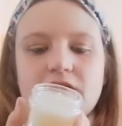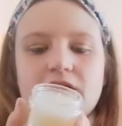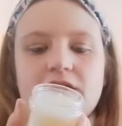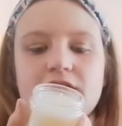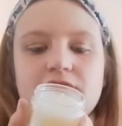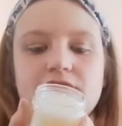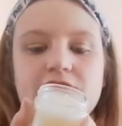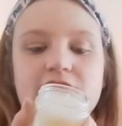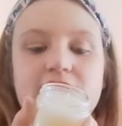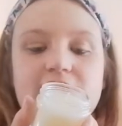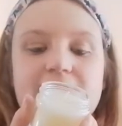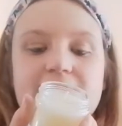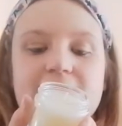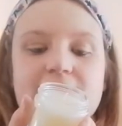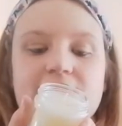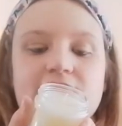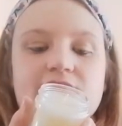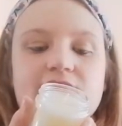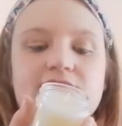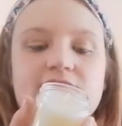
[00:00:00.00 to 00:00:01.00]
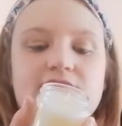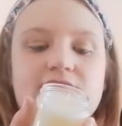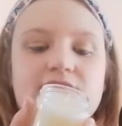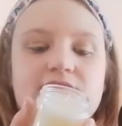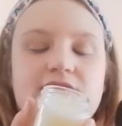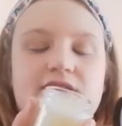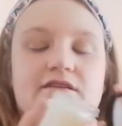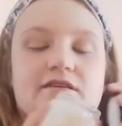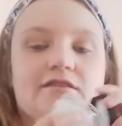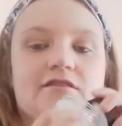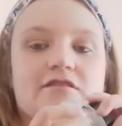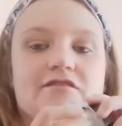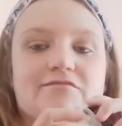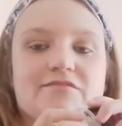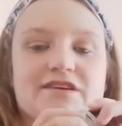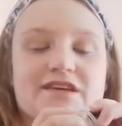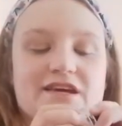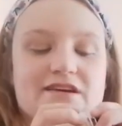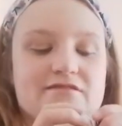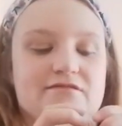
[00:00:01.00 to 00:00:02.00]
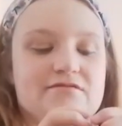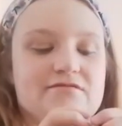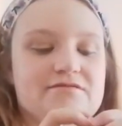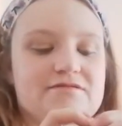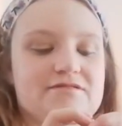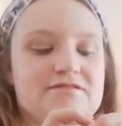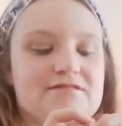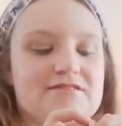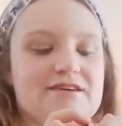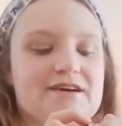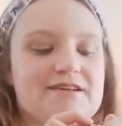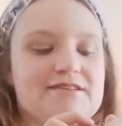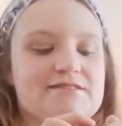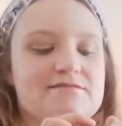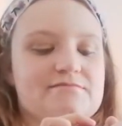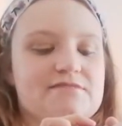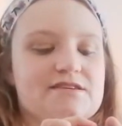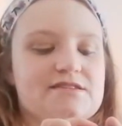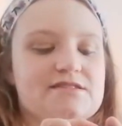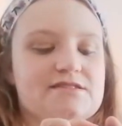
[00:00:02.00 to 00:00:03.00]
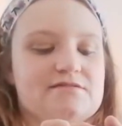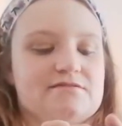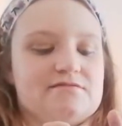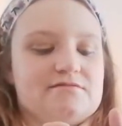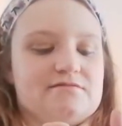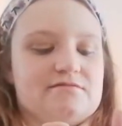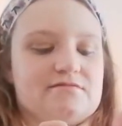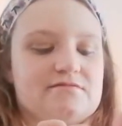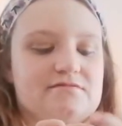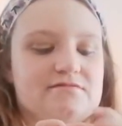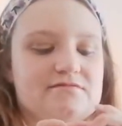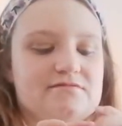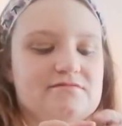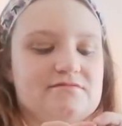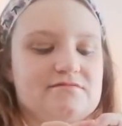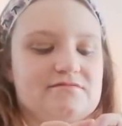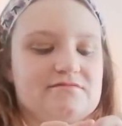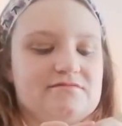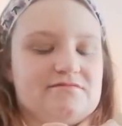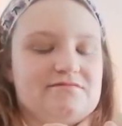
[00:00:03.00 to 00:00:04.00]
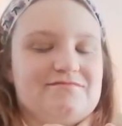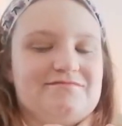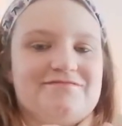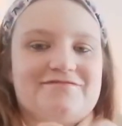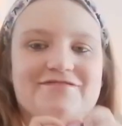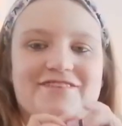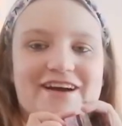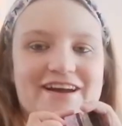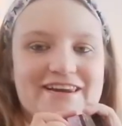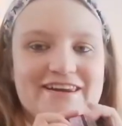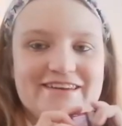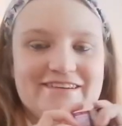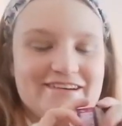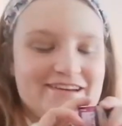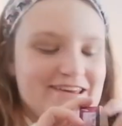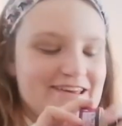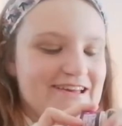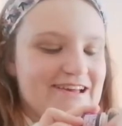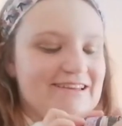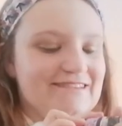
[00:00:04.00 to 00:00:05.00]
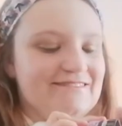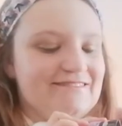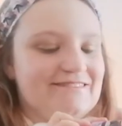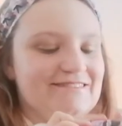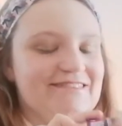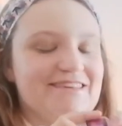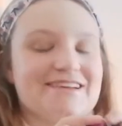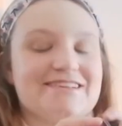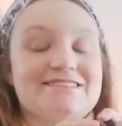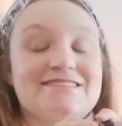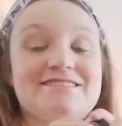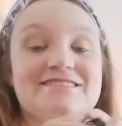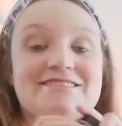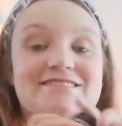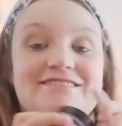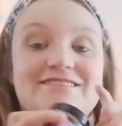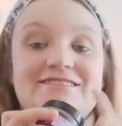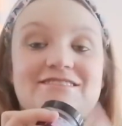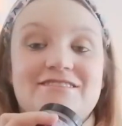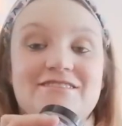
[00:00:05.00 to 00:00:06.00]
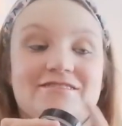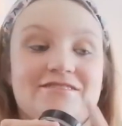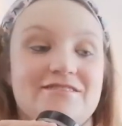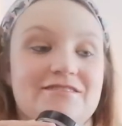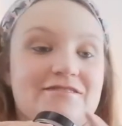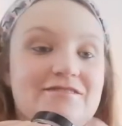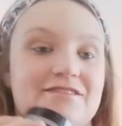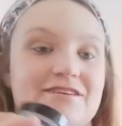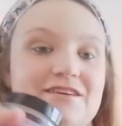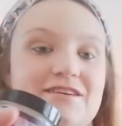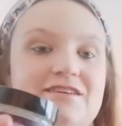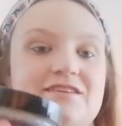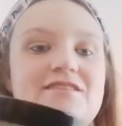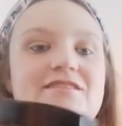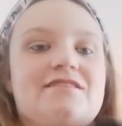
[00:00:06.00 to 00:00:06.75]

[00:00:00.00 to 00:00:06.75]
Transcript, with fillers: I really like that. And I love my candle, so that's amazing. Finally got a candle. That's so lovely.